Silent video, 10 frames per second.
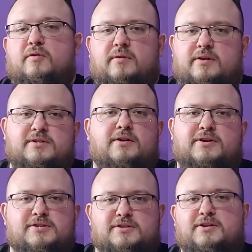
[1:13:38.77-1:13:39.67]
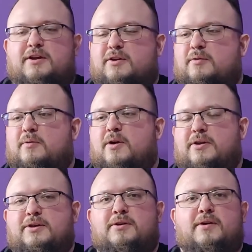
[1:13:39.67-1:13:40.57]
as long as it's not your wall
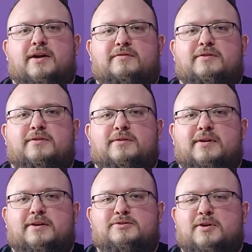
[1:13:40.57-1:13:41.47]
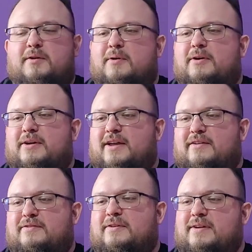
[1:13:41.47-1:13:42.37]
and you don't have to drywall it
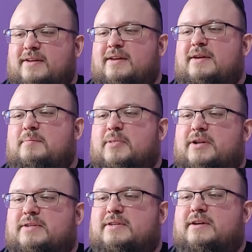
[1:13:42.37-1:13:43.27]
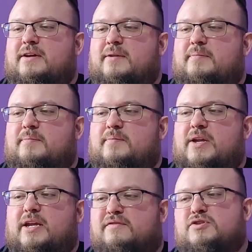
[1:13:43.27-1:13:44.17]
after. But
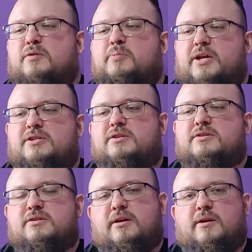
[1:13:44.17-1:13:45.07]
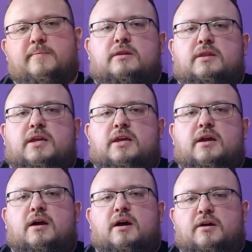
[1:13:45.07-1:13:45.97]
it gives you a place to start.
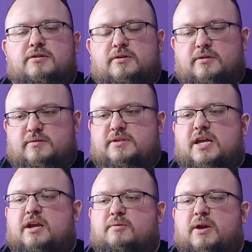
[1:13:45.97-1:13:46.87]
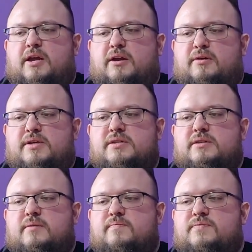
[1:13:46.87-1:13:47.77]
The other takeaway here
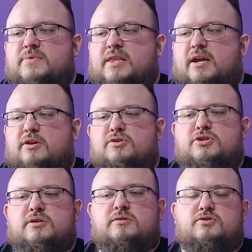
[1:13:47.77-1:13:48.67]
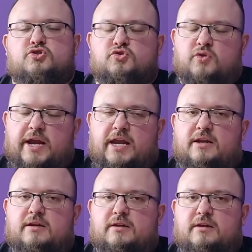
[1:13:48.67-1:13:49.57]
is that you should
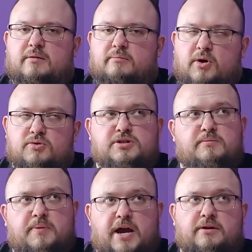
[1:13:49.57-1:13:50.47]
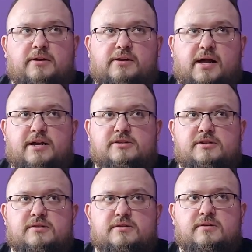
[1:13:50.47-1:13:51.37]
train the motion pattern
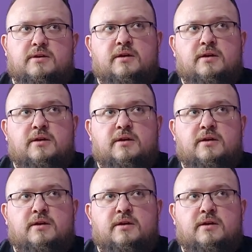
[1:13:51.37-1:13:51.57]
classes